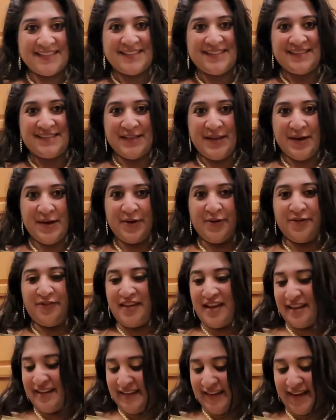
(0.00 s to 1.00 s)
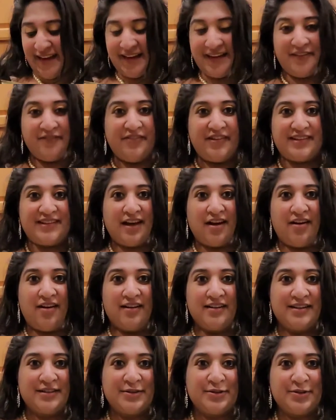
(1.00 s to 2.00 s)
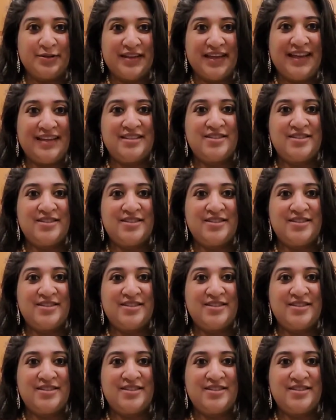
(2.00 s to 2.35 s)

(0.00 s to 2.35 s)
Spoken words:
So we are done with all the cooking